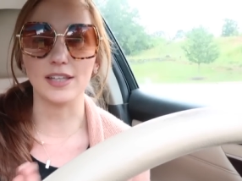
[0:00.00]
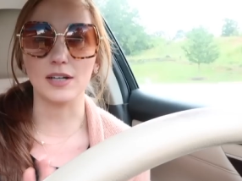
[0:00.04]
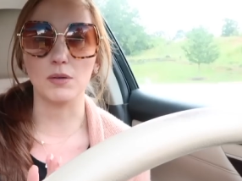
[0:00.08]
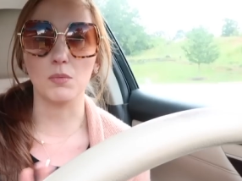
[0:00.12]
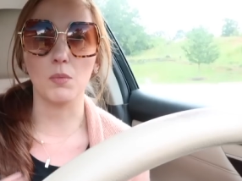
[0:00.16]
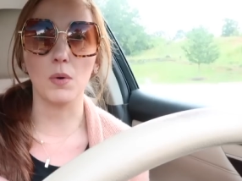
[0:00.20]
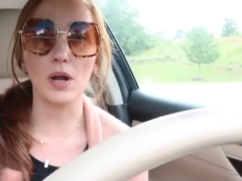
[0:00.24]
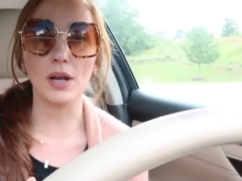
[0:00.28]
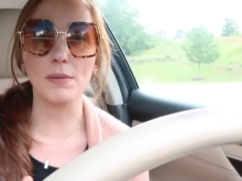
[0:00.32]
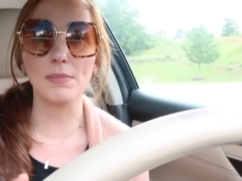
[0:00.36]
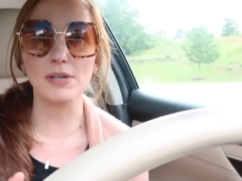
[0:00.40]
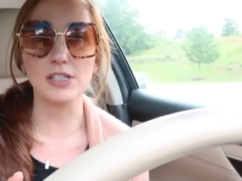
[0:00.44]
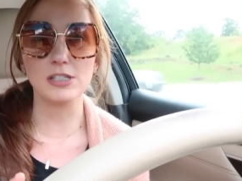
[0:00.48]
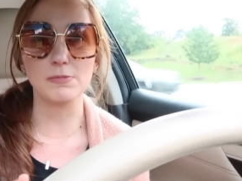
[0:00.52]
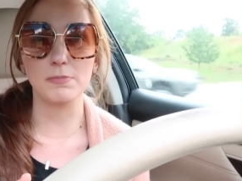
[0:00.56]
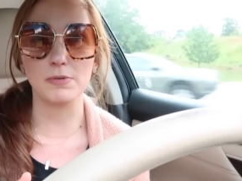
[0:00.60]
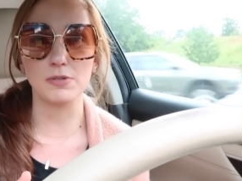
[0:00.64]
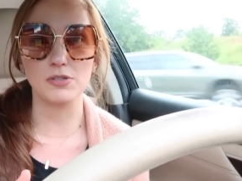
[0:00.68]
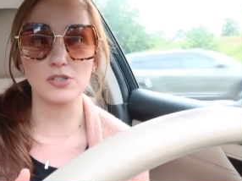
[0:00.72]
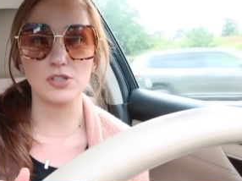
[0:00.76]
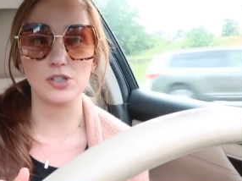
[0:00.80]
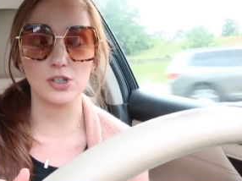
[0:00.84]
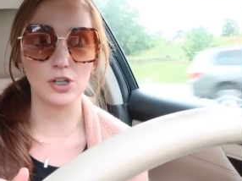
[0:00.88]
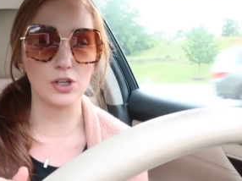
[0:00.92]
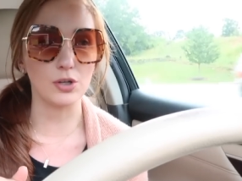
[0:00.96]
Like, what am I
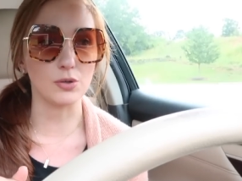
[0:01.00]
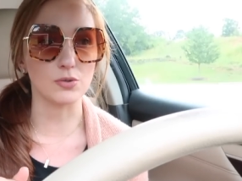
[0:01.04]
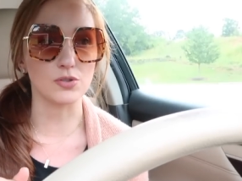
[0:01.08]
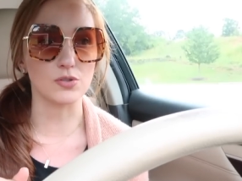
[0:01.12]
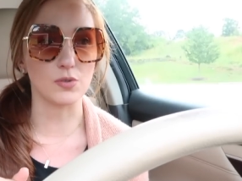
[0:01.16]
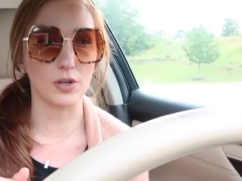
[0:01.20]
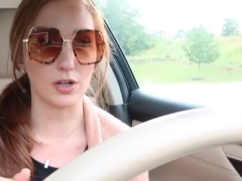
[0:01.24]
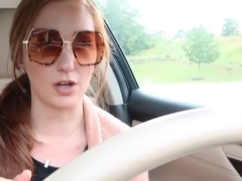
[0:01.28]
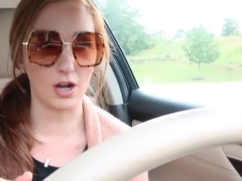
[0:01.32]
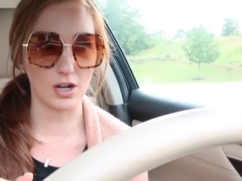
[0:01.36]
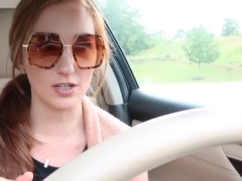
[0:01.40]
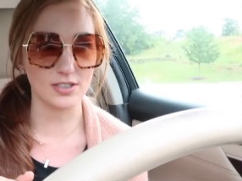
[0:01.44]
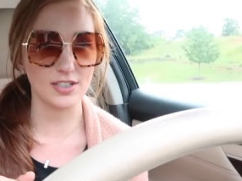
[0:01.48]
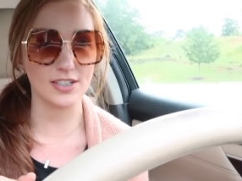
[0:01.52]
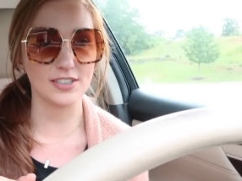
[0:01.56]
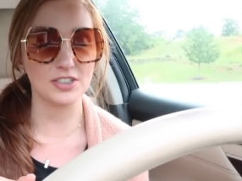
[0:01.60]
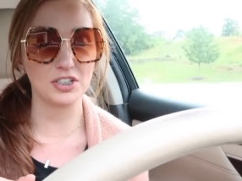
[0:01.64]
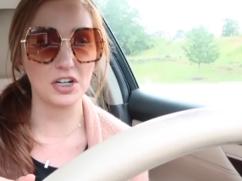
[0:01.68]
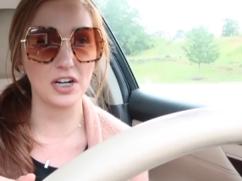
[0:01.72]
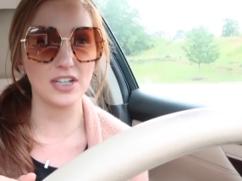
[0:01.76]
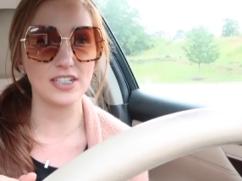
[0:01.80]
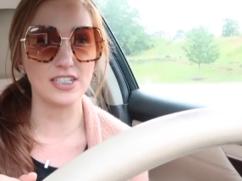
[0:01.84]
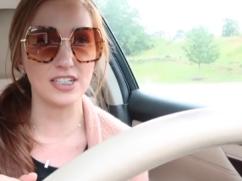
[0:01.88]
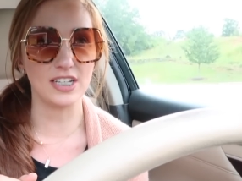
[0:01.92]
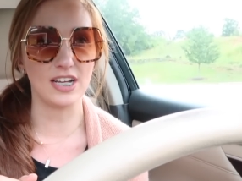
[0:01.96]
supposed to do? So I contact
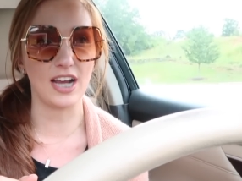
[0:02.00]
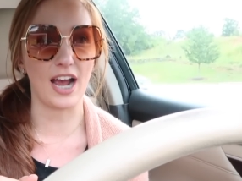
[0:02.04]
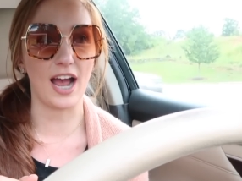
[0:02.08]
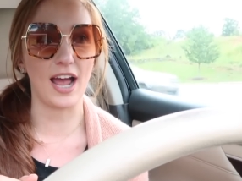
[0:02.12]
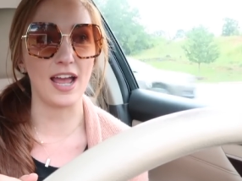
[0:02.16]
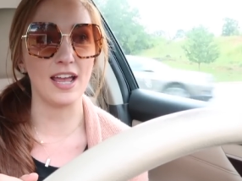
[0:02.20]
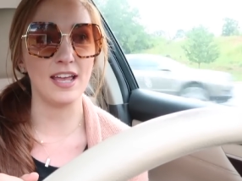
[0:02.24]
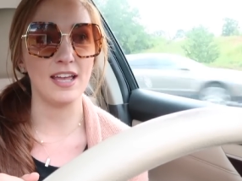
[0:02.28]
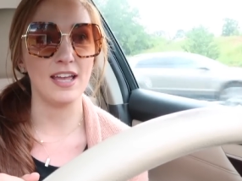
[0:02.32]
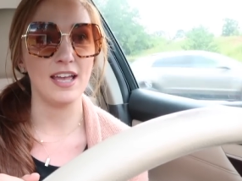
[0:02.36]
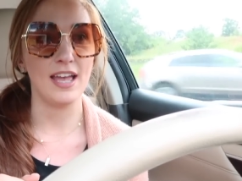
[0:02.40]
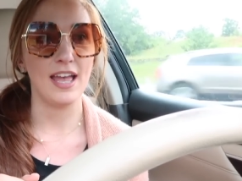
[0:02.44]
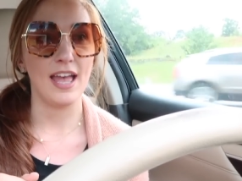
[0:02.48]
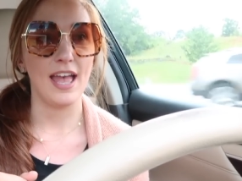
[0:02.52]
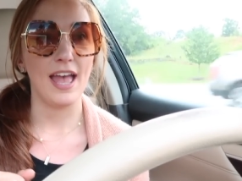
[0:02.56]
our IT guy.